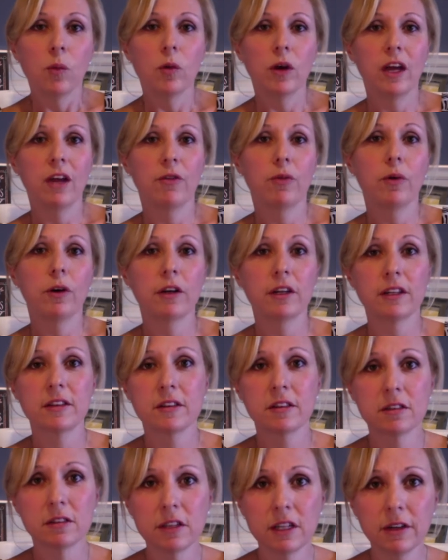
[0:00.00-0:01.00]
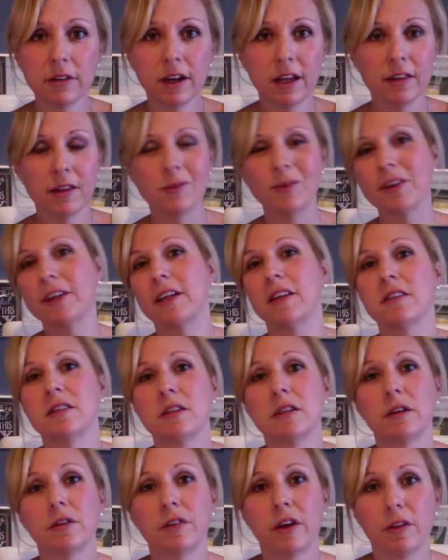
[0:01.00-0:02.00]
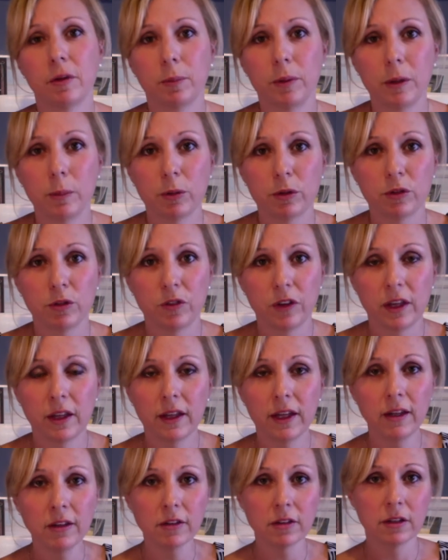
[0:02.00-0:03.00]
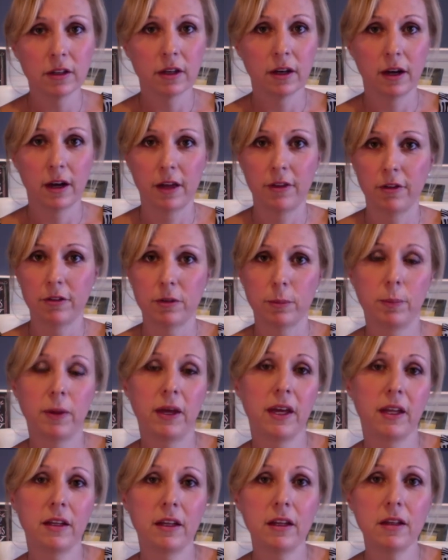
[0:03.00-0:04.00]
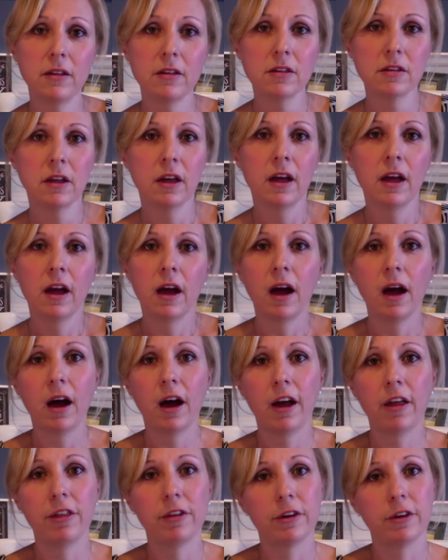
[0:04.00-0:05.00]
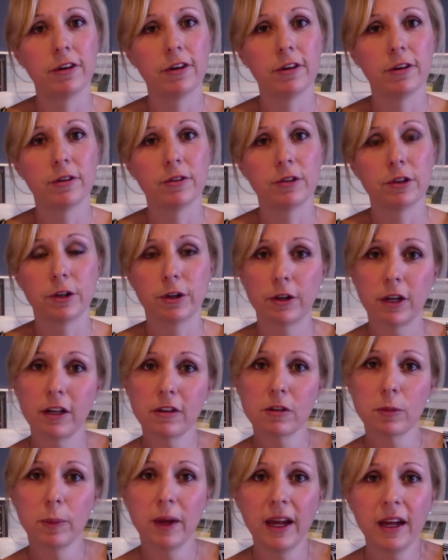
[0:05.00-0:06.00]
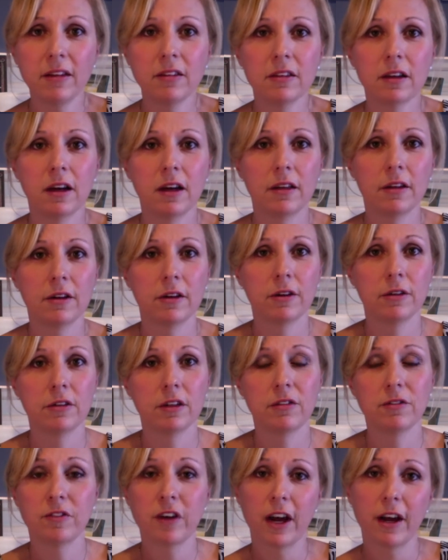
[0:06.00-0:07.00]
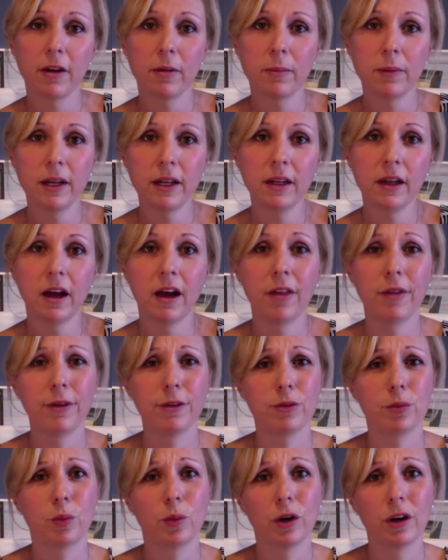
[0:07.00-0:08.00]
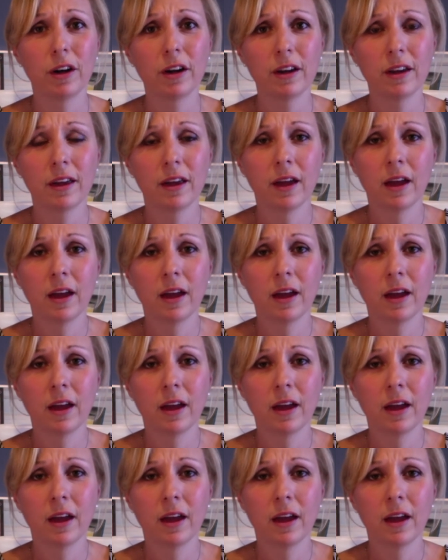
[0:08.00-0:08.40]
If we're considerate, then we're considerate of other people's feelings, others' opinions, others' learning space, others' environment, others' work.